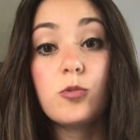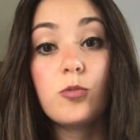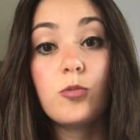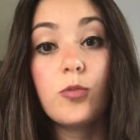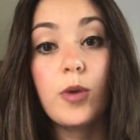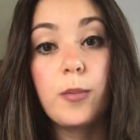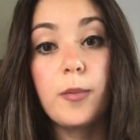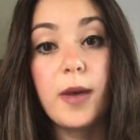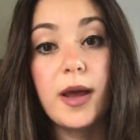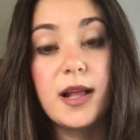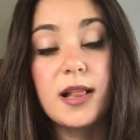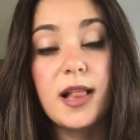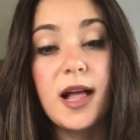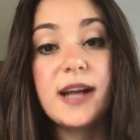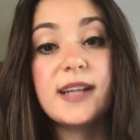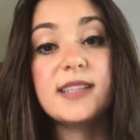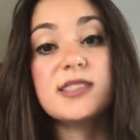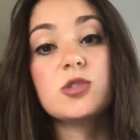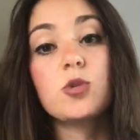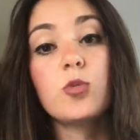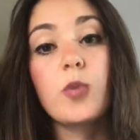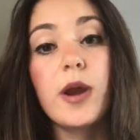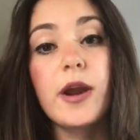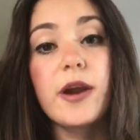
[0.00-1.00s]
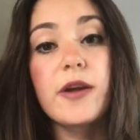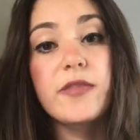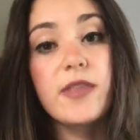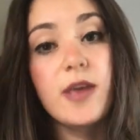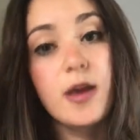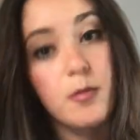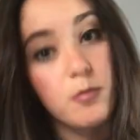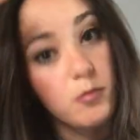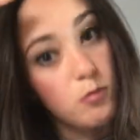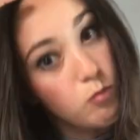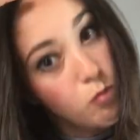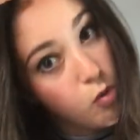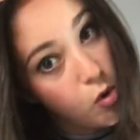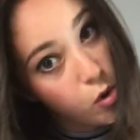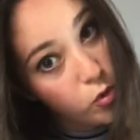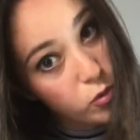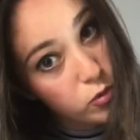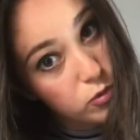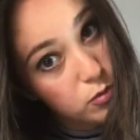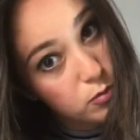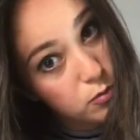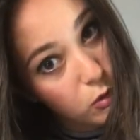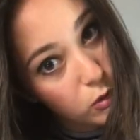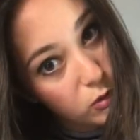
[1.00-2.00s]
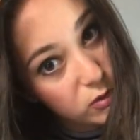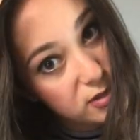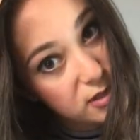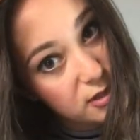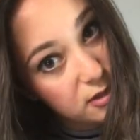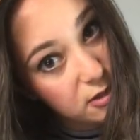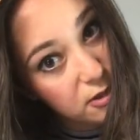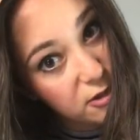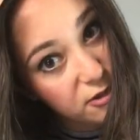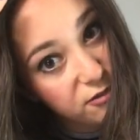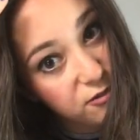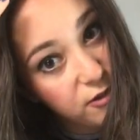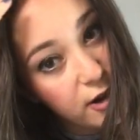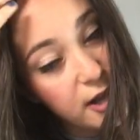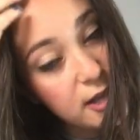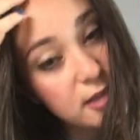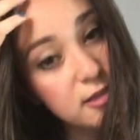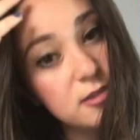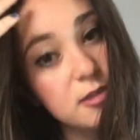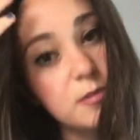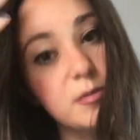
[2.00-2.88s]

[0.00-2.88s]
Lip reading: when my clients wear them mostly to the front.